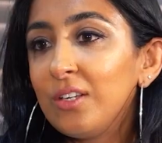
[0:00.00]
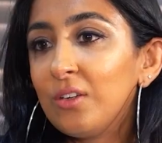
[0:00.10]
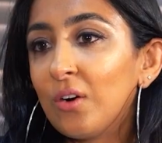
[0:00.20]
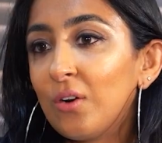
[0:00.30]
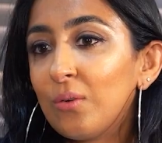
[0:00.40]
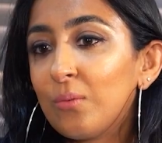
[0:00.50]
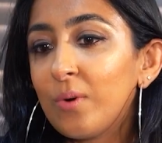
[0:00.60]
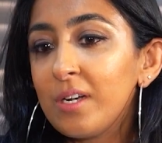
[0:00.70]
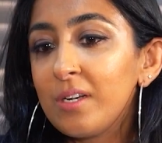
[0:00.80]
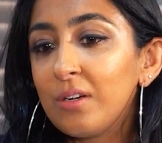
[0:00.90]
you know,
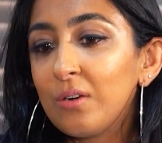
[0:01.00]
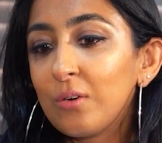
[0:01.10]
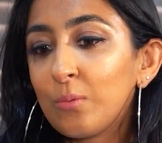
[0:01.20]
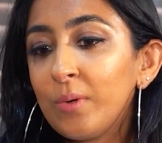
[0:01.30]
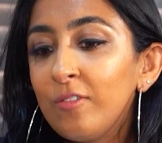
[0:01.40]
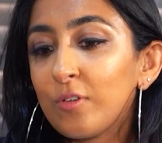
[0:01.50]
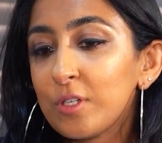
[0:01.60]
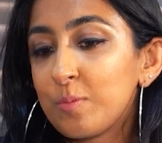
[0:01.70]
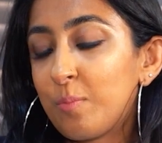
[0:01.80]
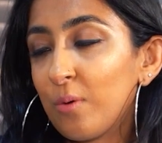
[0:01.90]
when we
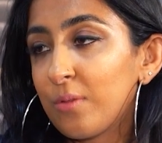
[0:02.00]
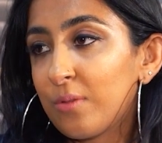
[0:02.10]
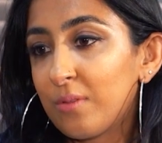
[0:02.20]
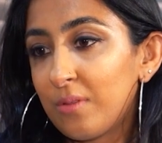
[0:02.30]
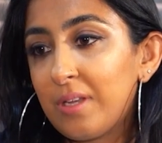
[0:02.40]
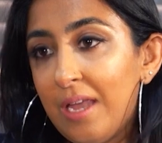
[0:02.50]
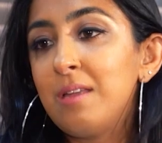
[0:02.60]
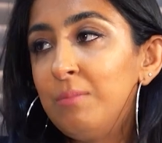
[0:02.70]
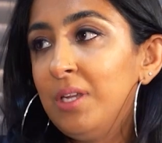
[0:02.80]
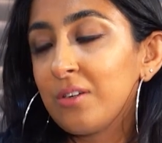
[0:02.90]
first both
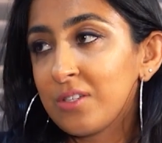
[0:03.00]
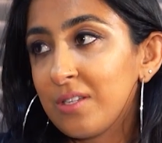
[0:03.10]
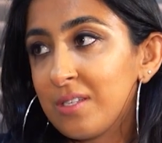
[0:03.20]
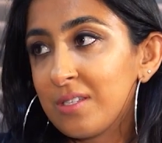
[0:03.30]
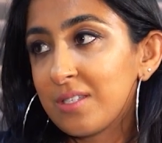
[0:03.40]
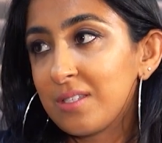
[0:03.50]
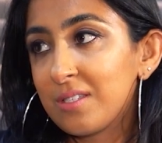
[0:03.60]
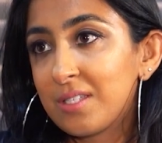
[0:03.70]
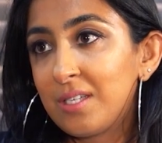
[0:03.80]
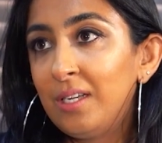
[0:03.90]
came here to this
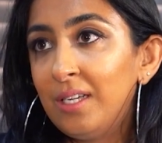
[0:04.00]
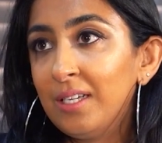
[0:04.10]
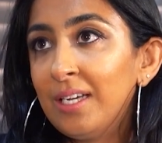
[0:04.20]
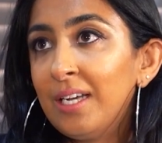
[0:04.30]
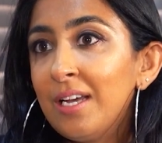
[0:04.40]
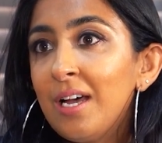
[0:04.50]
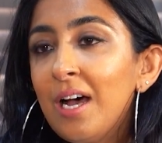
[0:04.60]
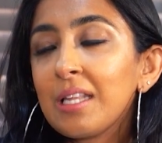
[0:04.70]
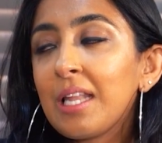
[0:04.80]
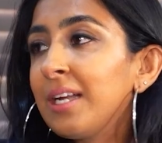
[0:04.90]
city,
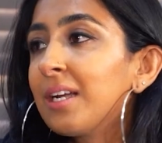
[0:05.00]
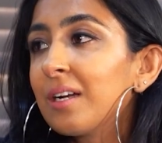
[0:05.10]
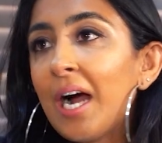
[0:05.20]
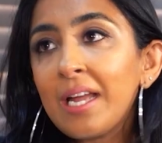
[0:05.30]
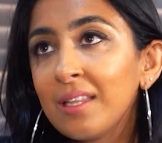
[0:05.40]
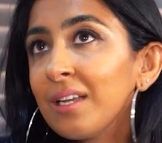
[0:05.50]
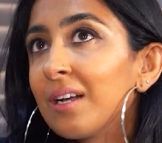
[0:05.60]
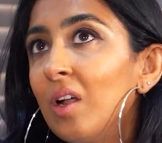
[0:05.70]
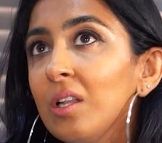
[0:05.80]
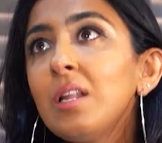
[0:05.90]
like, I think
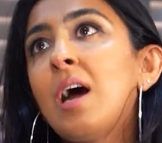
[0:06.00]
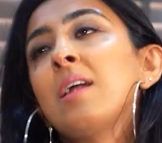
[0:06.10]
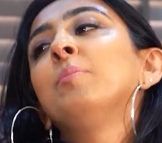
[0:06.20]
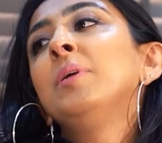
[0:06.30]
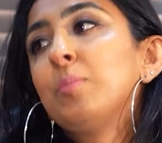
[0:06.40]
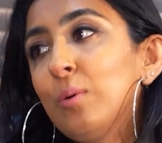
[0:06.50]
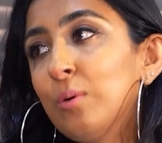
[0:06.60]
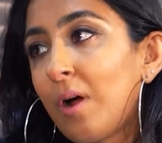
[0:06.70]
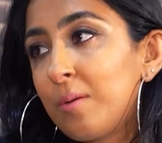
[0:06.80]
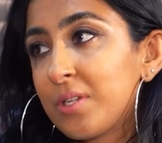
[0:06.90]
a lot of people who
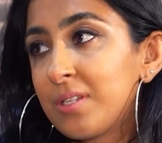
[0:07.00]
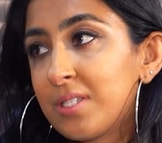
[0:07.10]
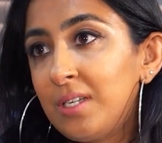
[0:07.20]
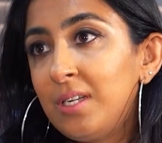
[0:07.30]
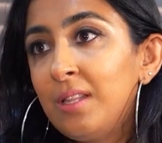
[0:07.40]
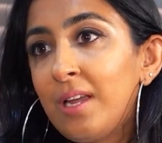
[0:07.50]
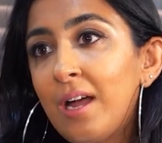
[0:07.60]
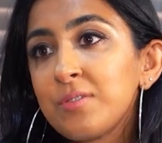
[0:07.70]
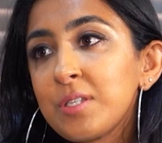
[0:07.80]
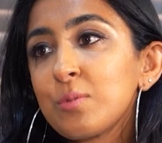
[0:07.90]
come to this city, they
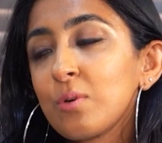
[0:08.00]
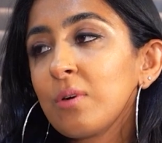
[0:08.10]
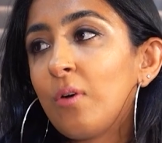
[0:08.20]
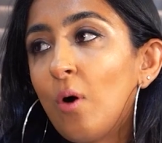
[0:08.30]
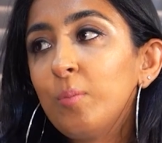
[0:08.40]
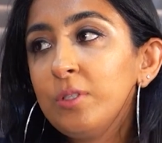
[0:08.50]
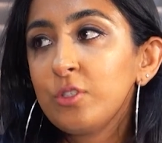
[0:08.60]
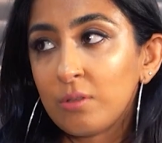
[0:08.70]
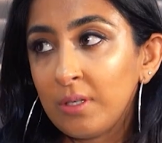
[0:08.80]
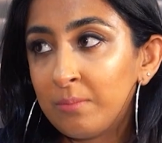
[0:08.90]
have some sort of hope and
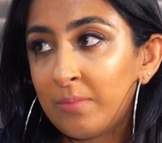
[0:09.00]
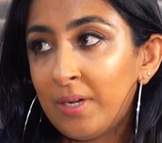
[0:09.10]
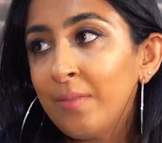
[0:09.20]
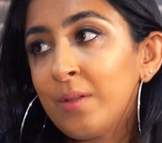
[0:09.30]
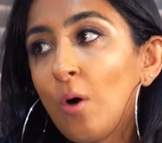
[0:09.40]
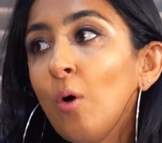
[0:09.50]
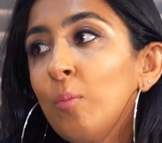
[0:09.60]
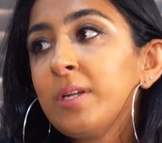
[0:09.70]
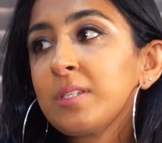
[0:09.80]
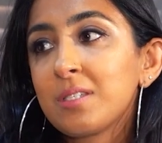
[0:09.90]
dream, and they're
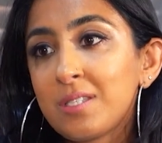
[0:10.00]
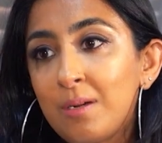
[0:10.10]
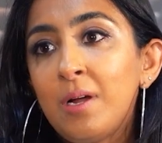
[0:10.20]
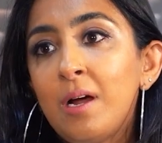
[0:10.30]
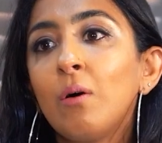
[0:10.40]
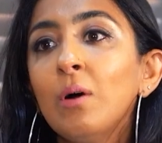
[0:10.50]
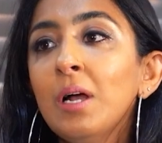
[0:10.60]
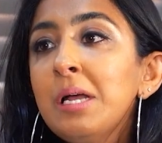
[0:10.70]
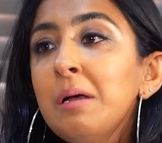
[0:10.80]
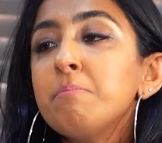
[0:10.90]
hoping to somehow
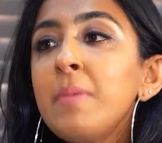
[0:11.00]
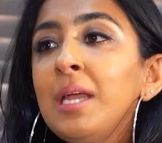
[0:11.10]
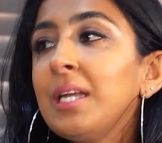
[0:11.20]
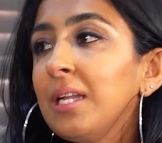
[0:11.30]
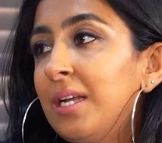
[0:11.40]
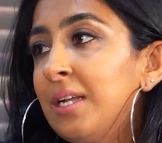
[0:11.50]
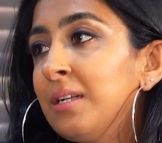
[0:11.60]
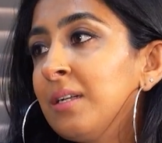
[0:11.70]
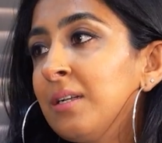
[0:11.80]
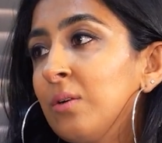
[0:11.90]
make it
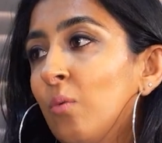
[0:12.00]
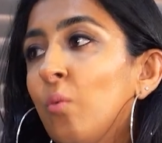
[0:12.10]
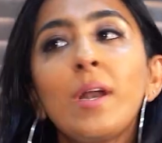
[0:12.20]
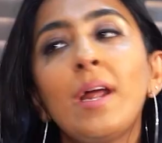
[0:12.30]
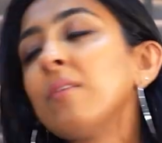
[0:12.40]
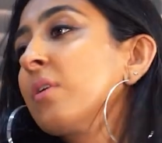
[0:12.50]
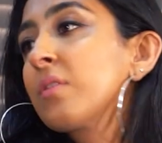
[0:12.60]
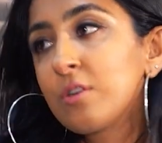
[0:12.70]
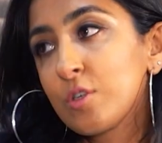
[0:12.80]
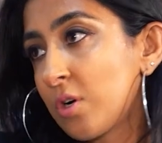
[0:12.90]
in whatever
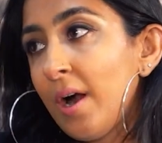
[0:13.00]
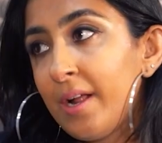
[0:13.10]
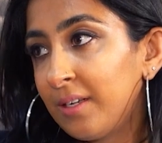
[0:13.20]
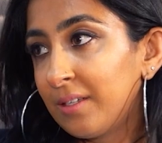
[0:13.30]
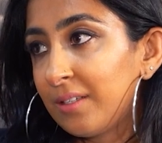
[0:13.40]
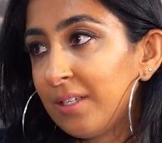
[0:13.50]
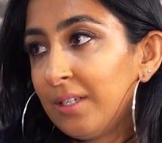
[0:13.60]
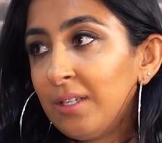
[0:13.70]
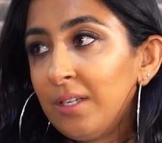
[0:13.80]
they're trying. Yes.